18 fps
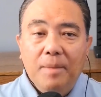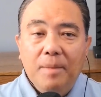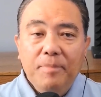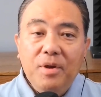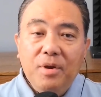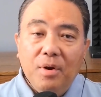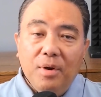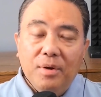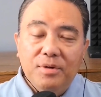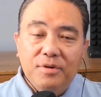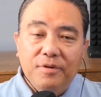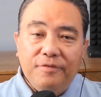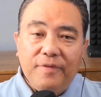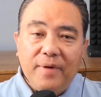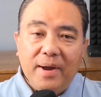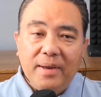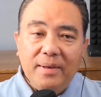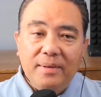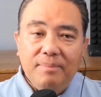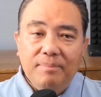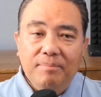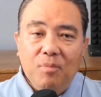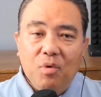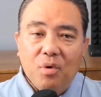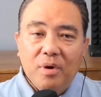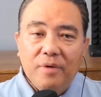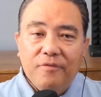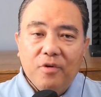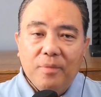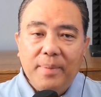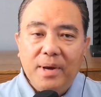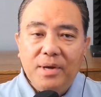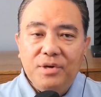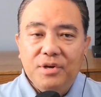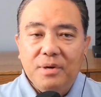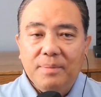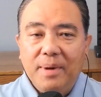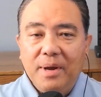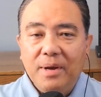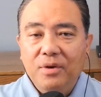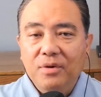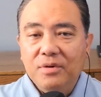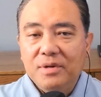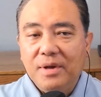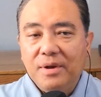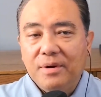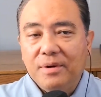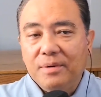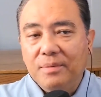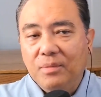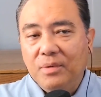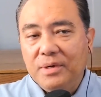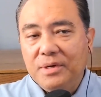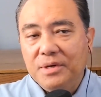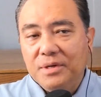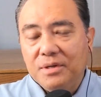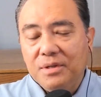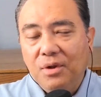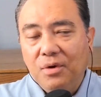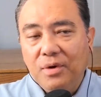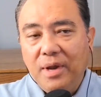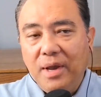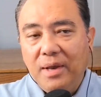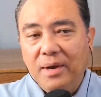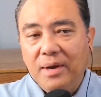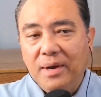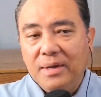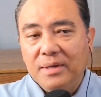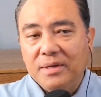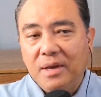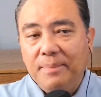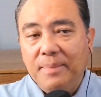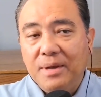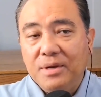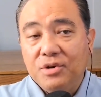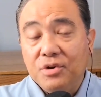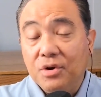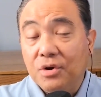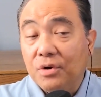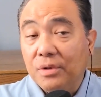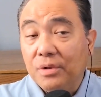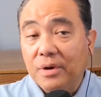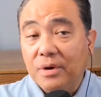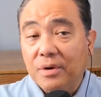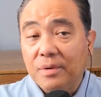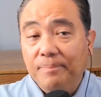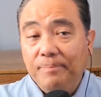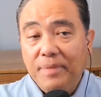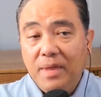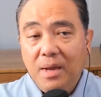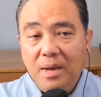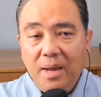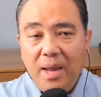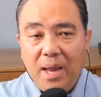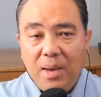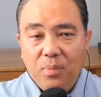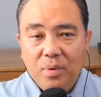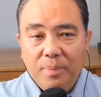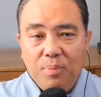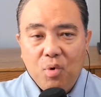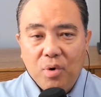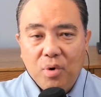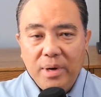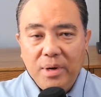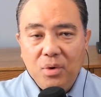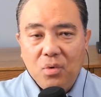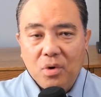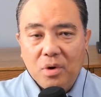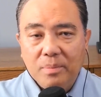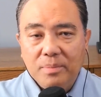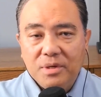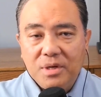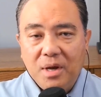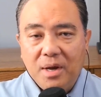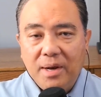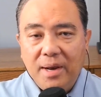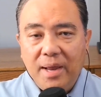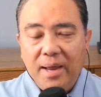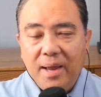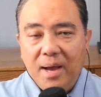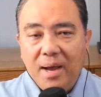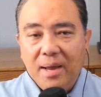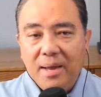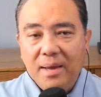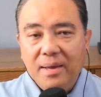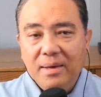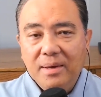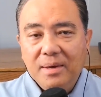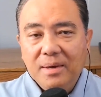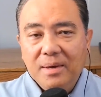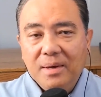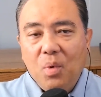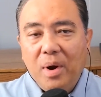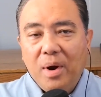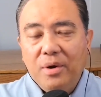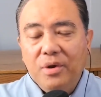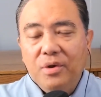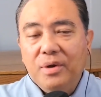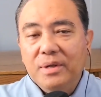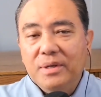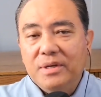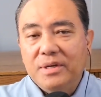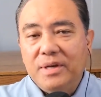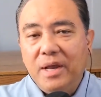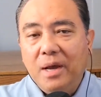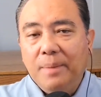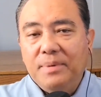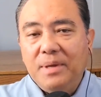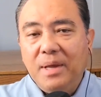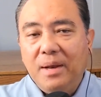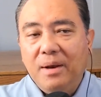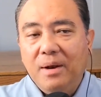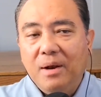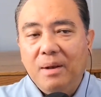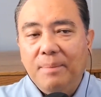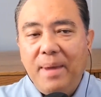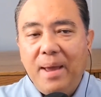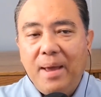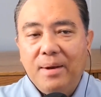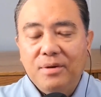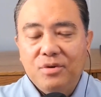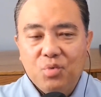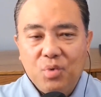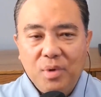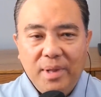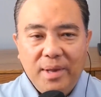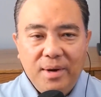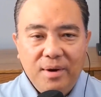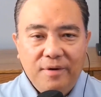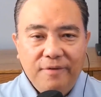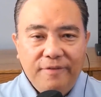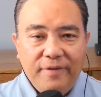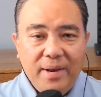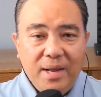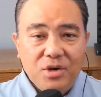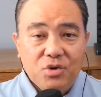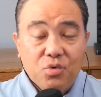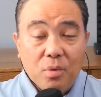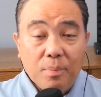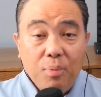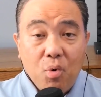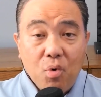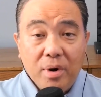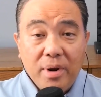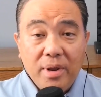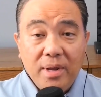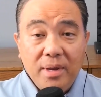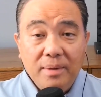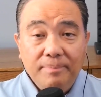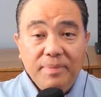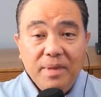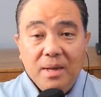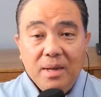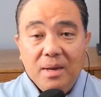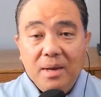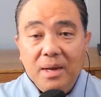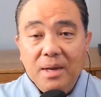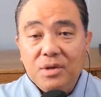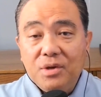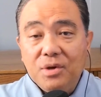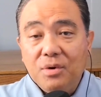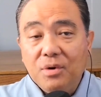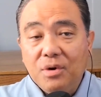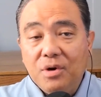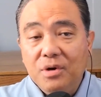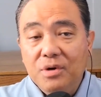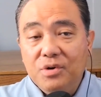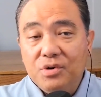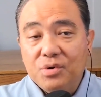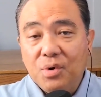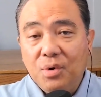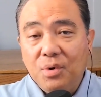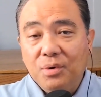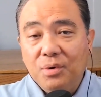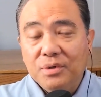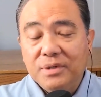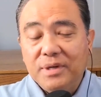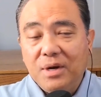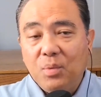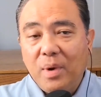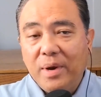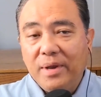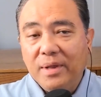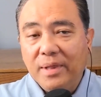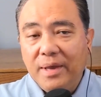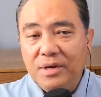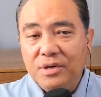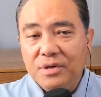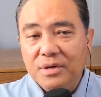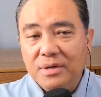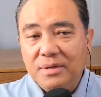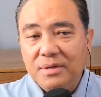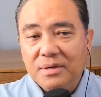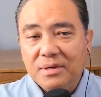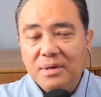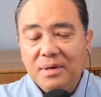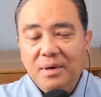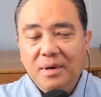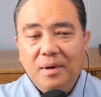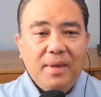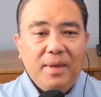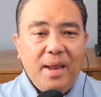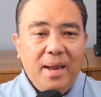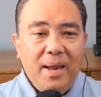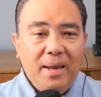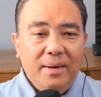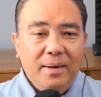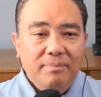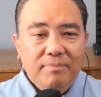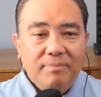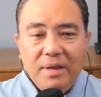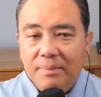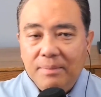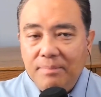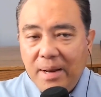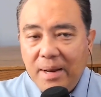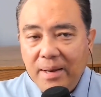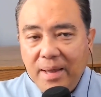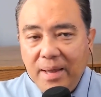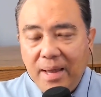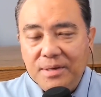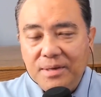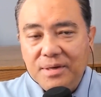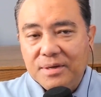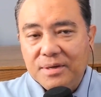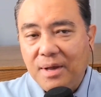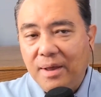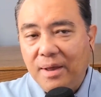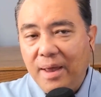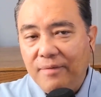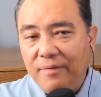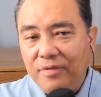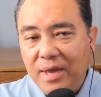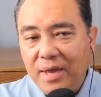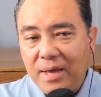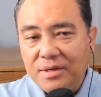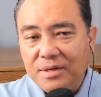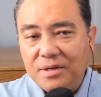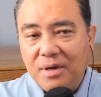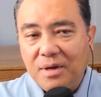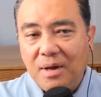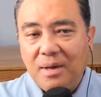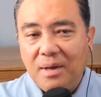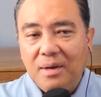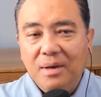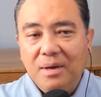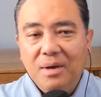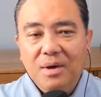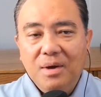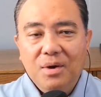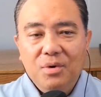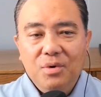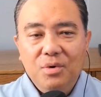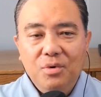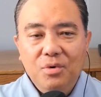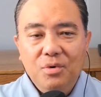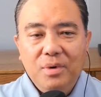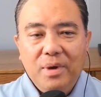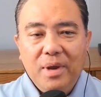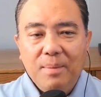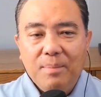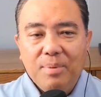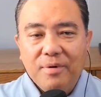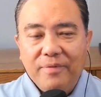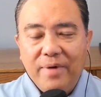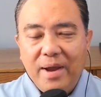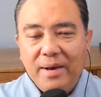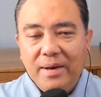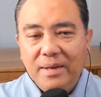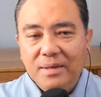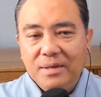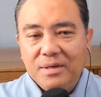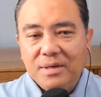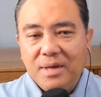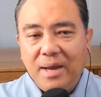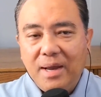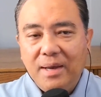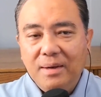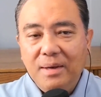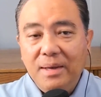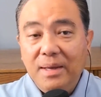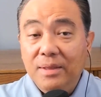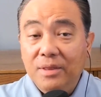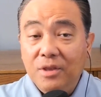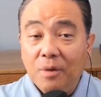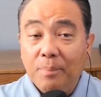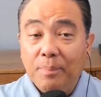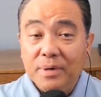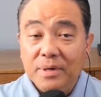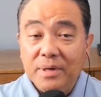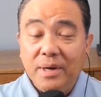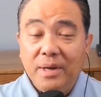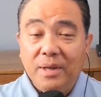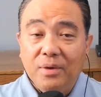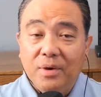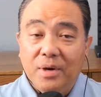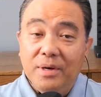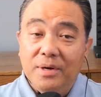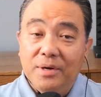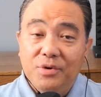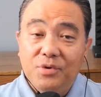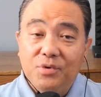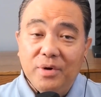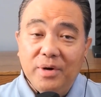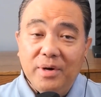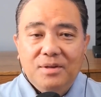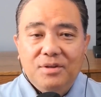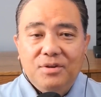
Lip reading: You can also find more information in my newsletter, which is located, as I mentioned earlier, at reportingnorms.ai, where you can stay updated on matters related to financial reporting, internal controls, and regulations. And in many cases, I'll have guests on who can provide insight in their particular industry.